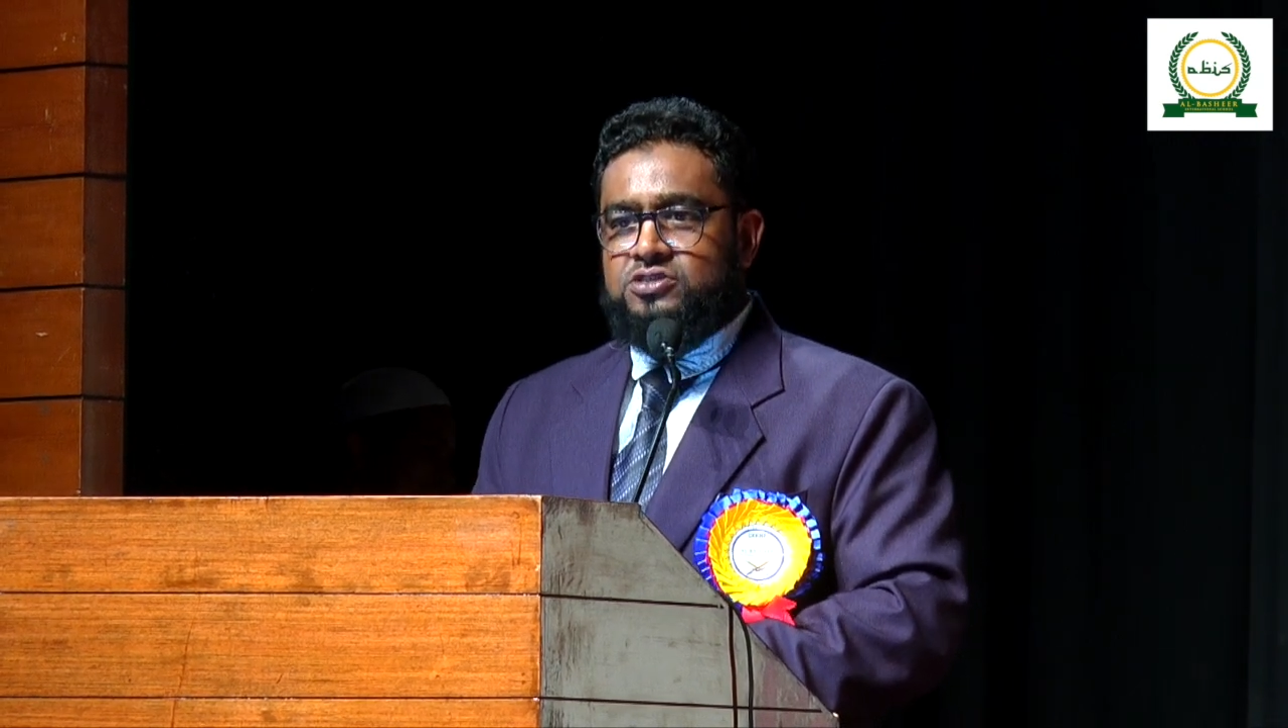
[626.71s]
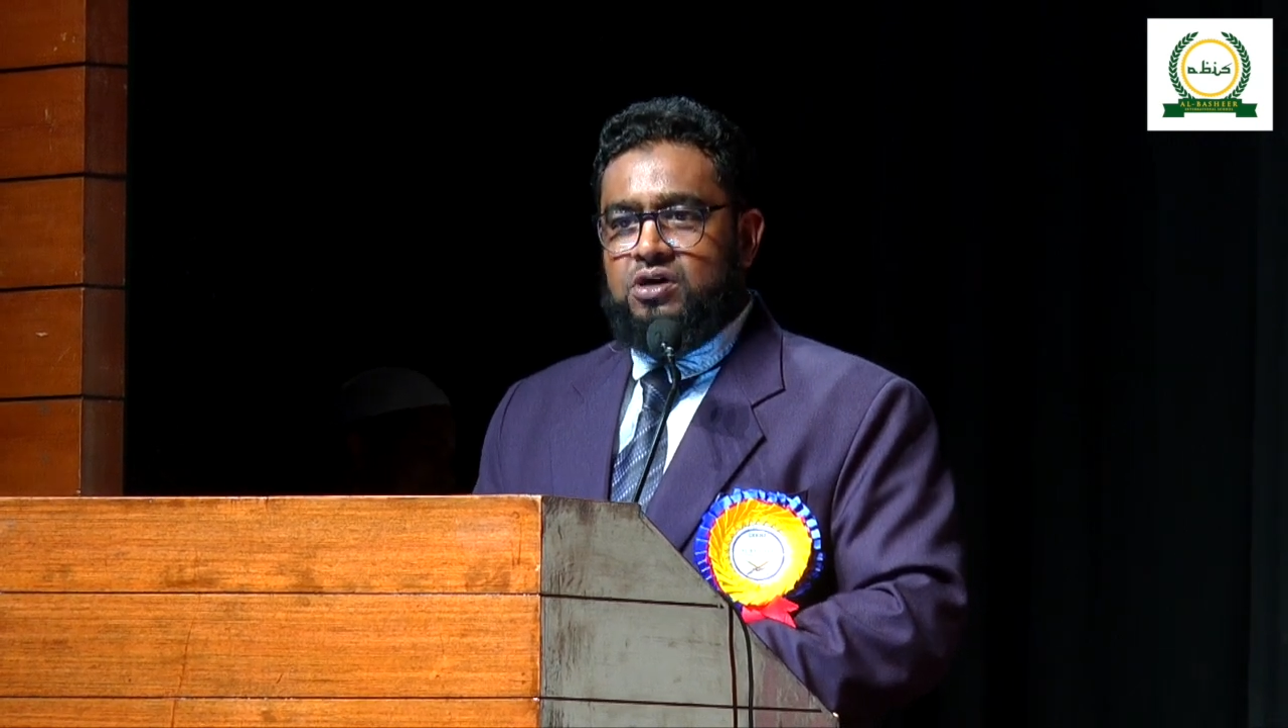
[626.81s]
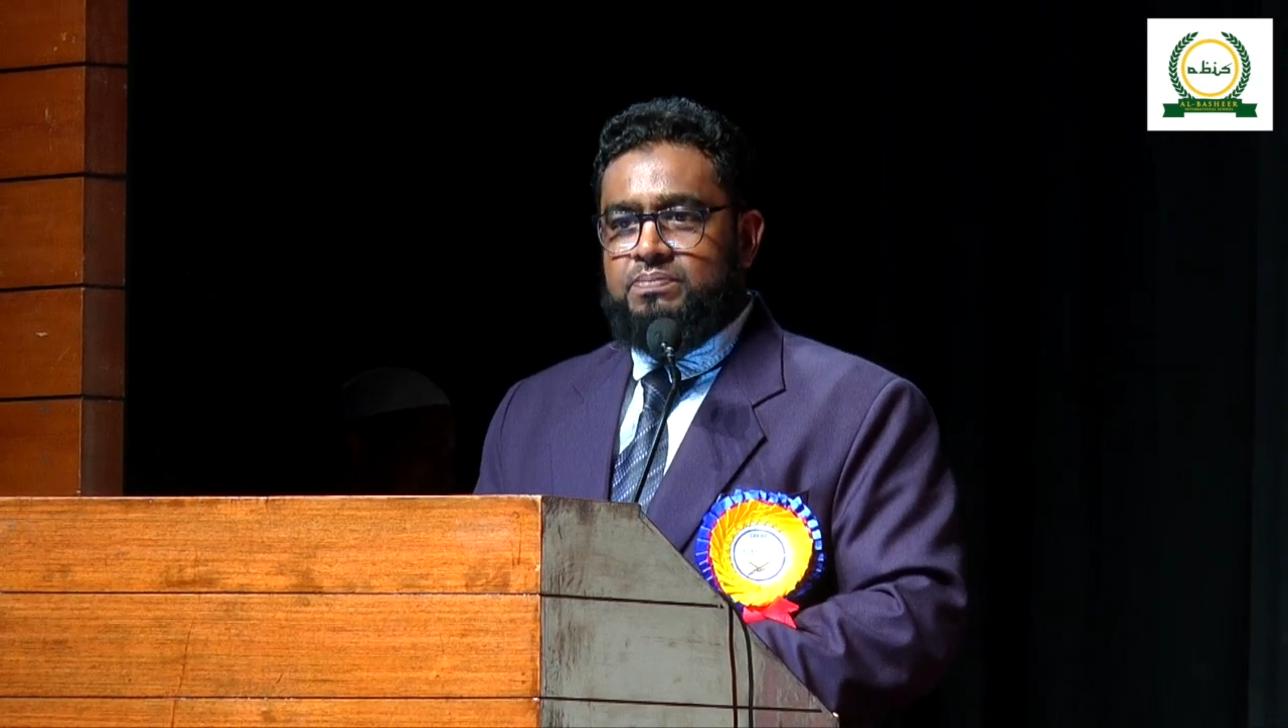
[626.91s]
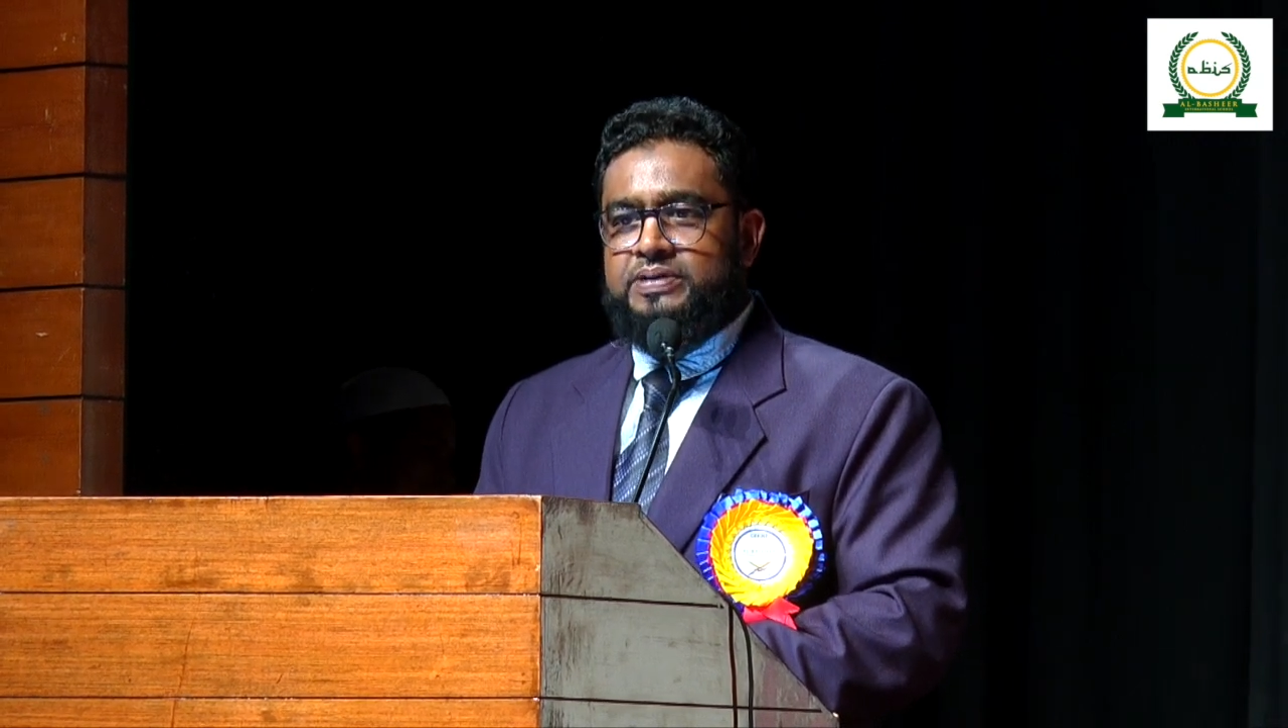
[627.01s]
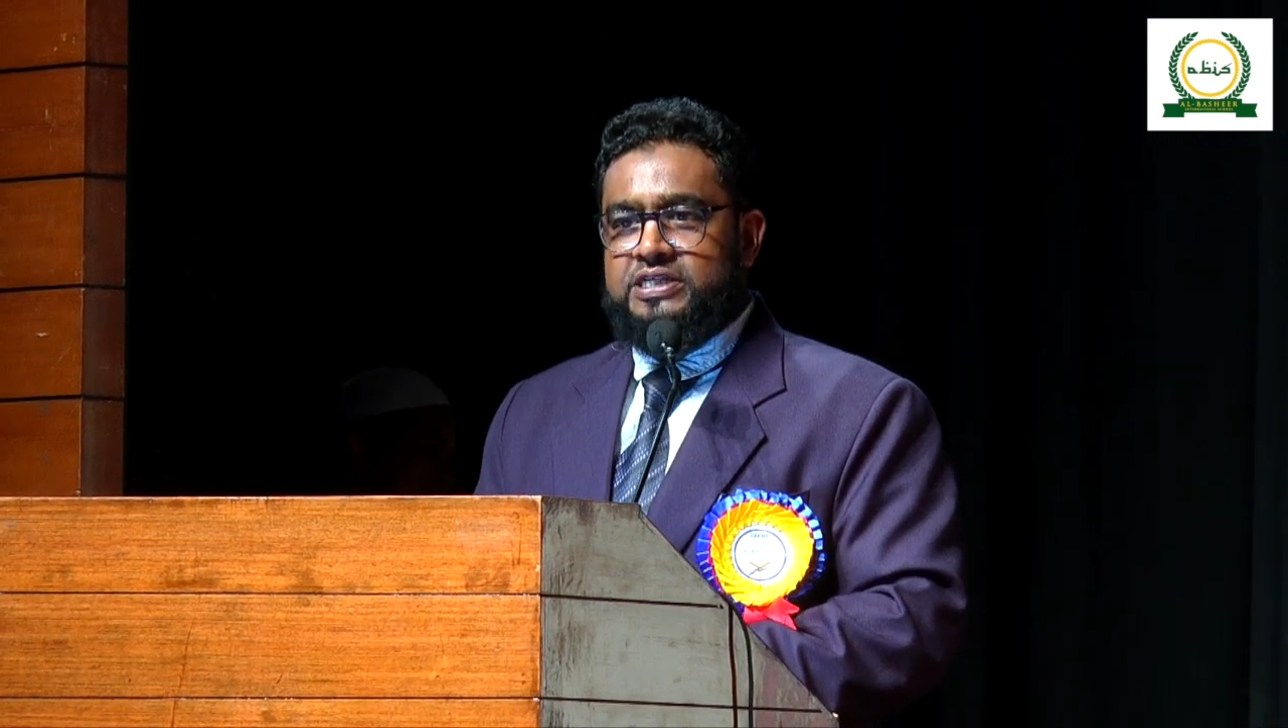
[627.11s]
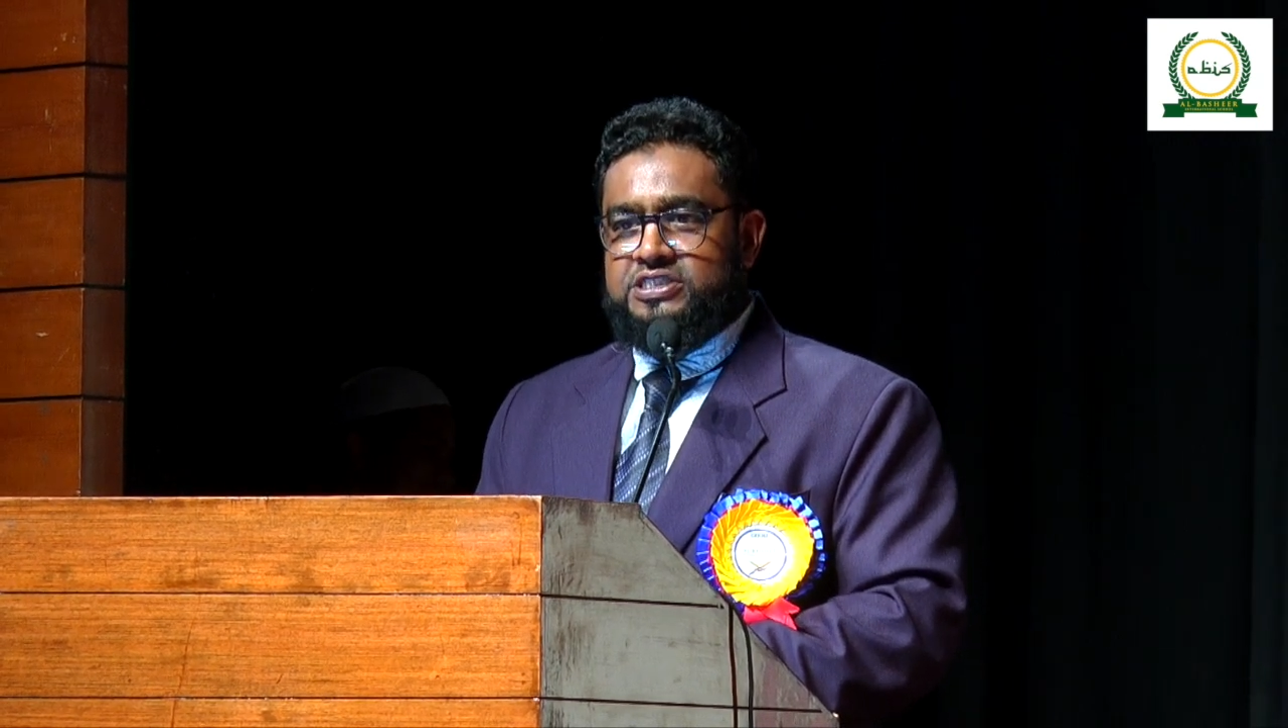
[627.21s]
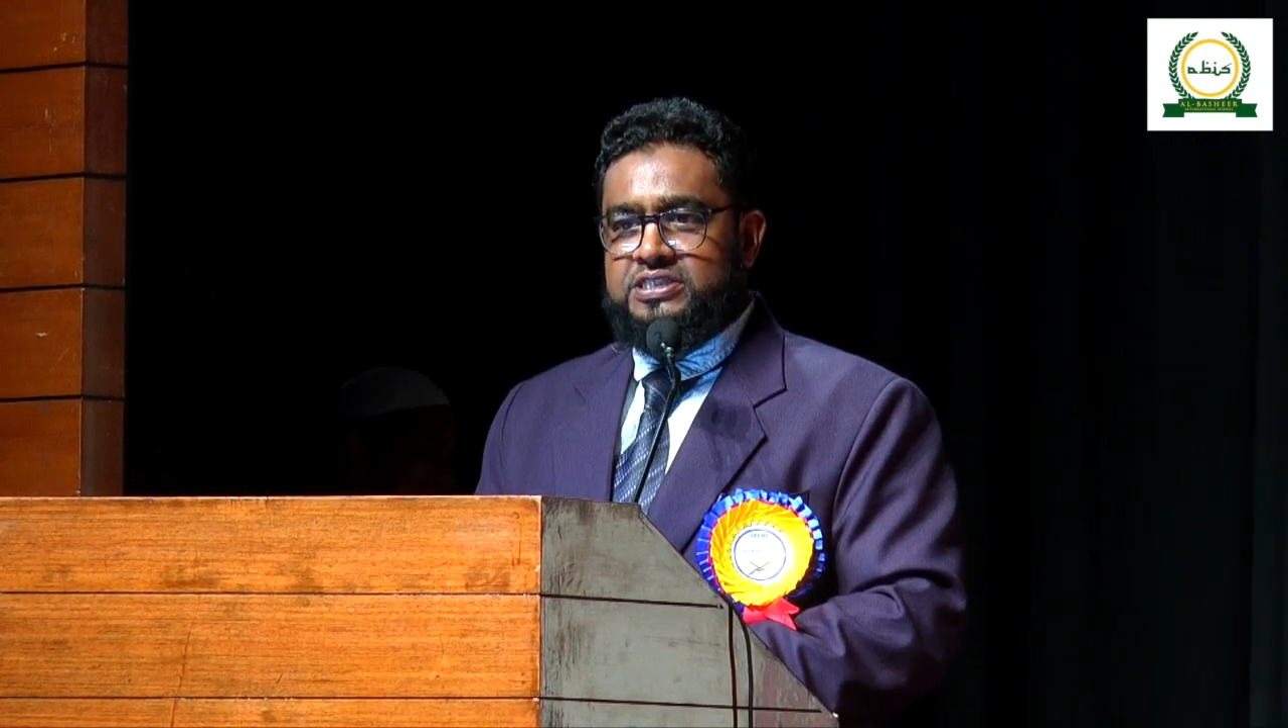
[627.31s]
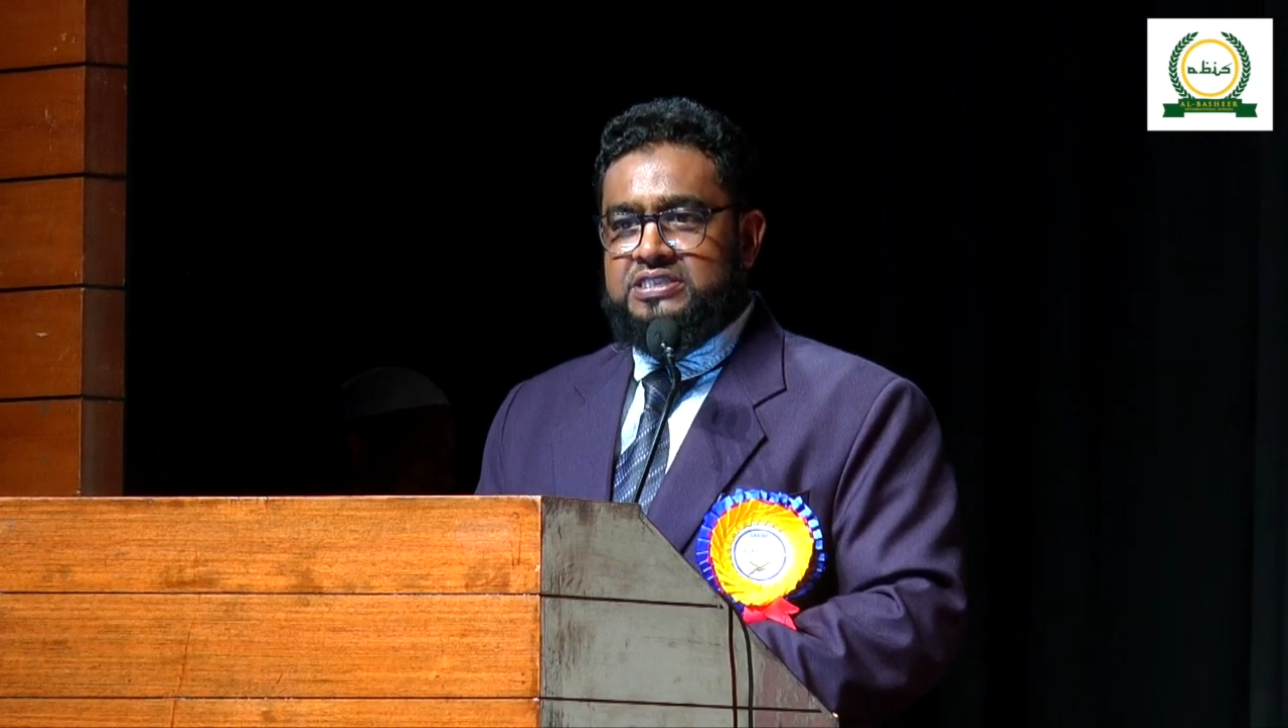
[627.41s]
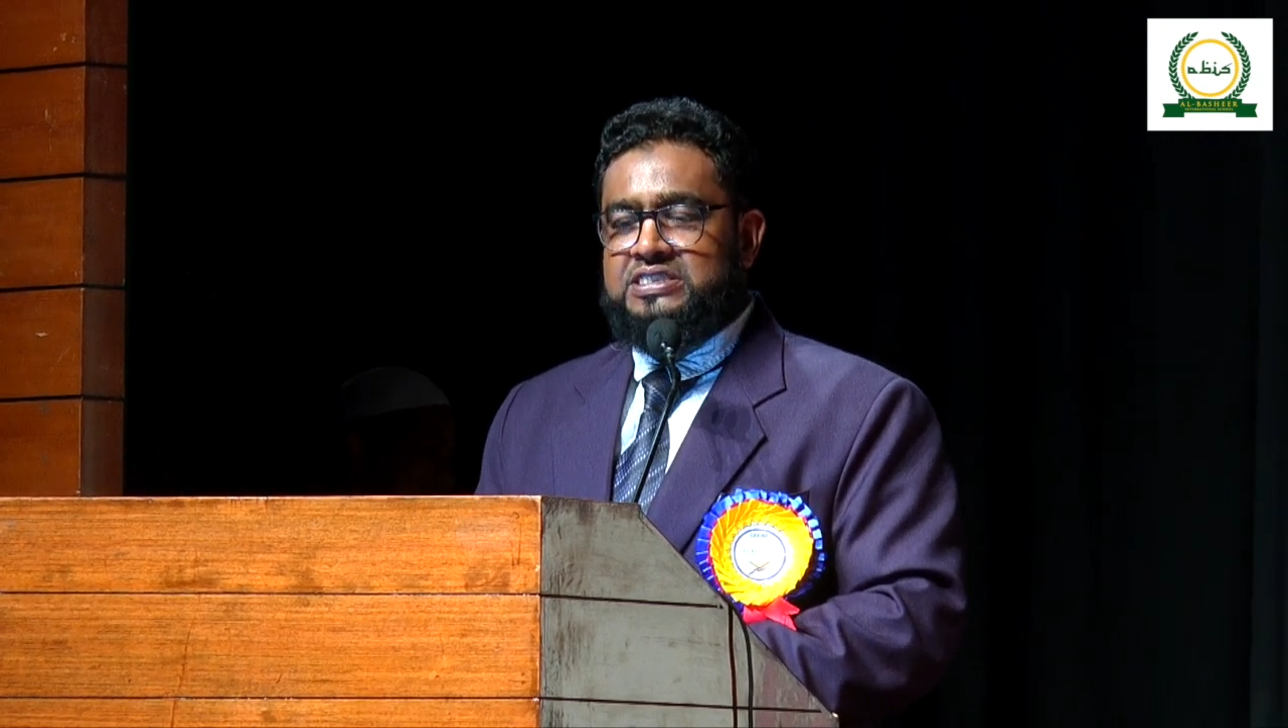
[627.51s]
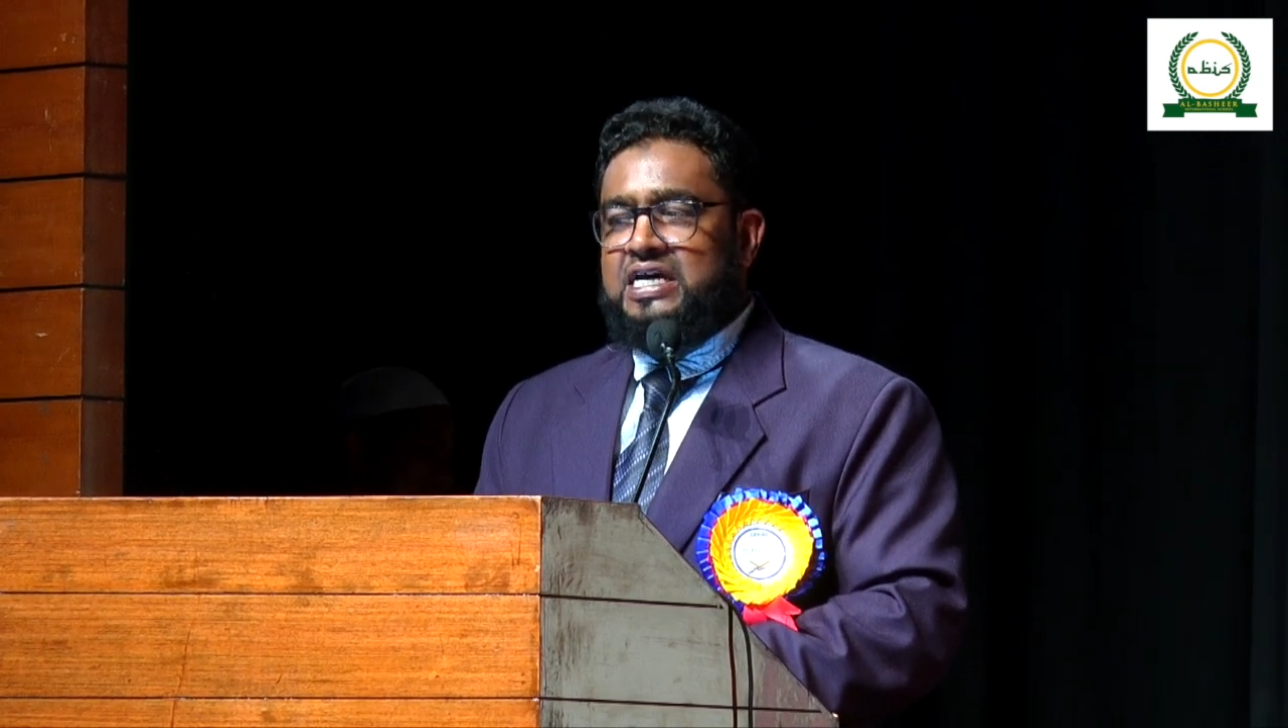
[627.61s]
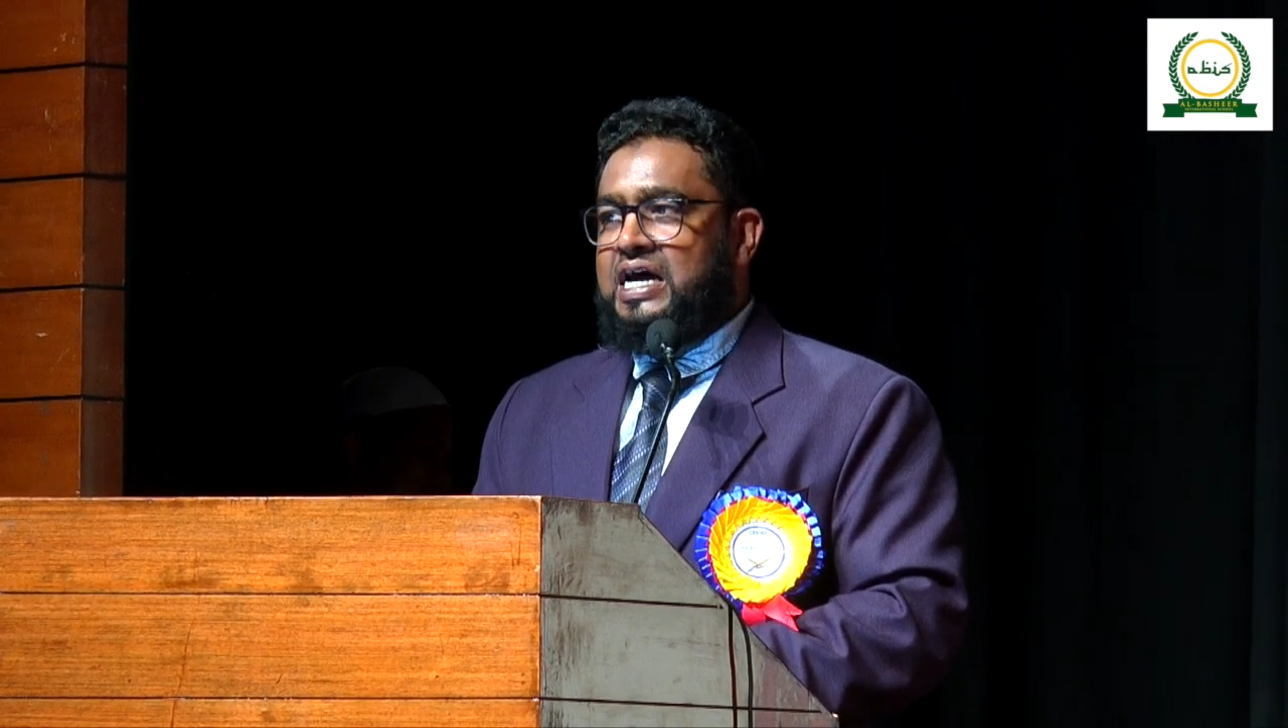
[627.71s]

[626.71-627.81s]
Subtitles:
competitions